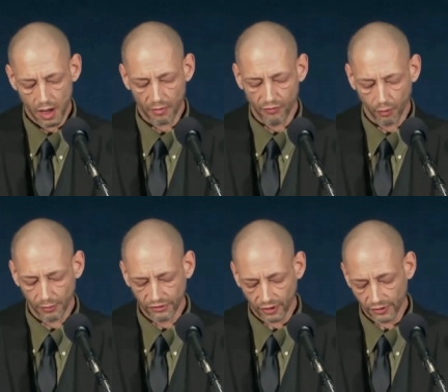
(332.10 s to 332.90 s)
I'm a
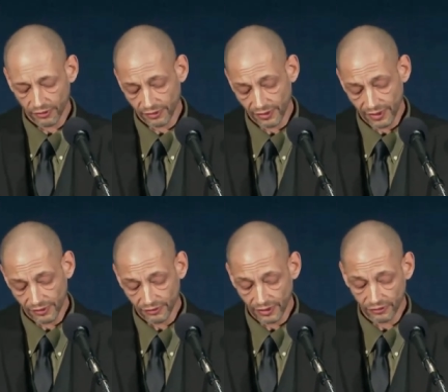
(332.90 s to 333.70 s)
former sergeant in the
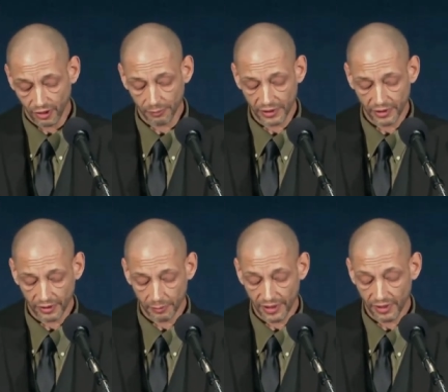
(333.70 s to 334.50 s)
United States Army.
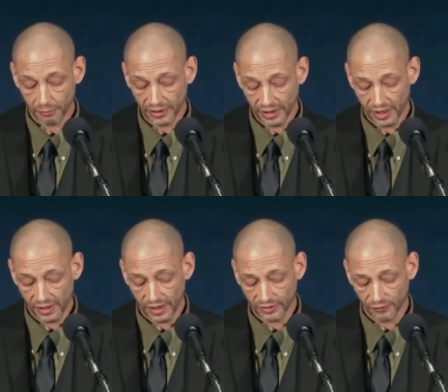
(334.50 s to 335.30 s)
I
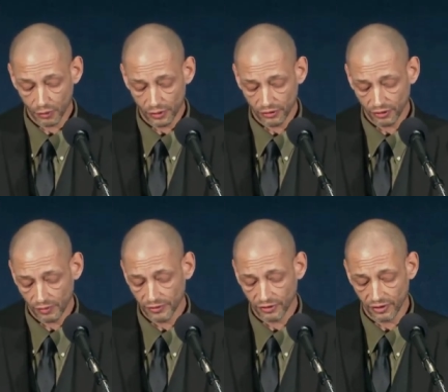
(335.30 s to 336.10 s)
began active duty
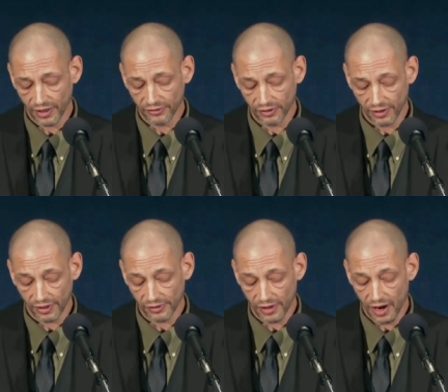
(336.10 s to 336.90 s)
service in
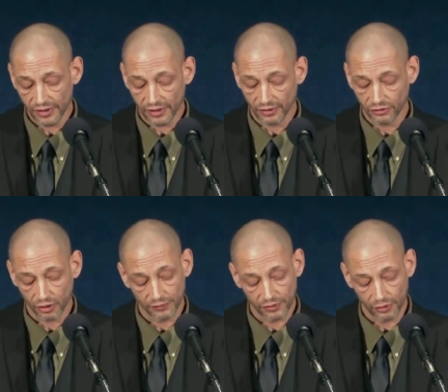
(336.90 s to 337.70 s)
1999 and I
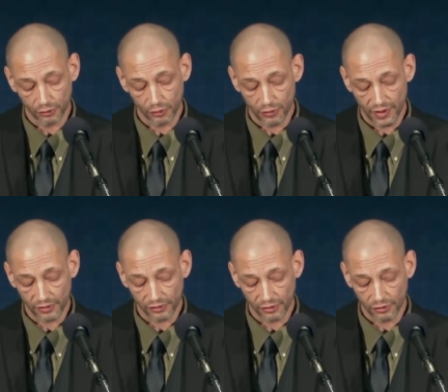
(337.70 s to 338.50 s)
served until
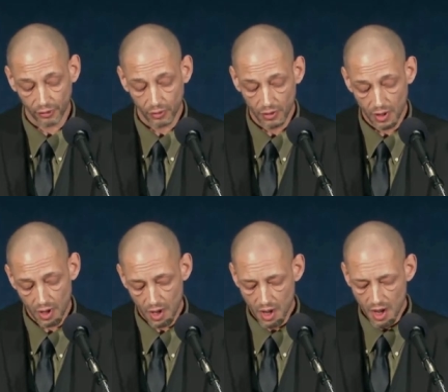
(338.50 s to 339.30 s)
2002.
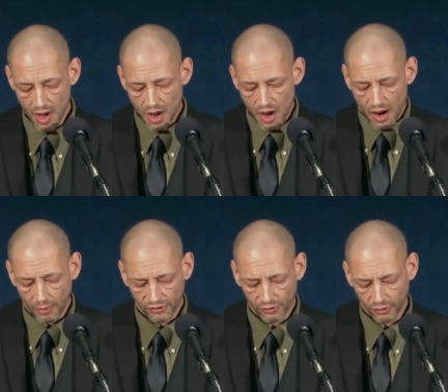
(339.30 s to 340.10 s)

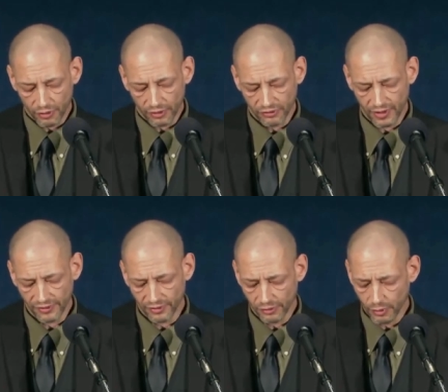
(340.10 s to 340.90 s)
I was
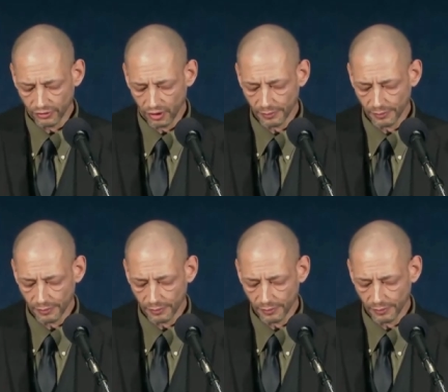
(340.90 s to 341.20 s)
assigned to the U.S.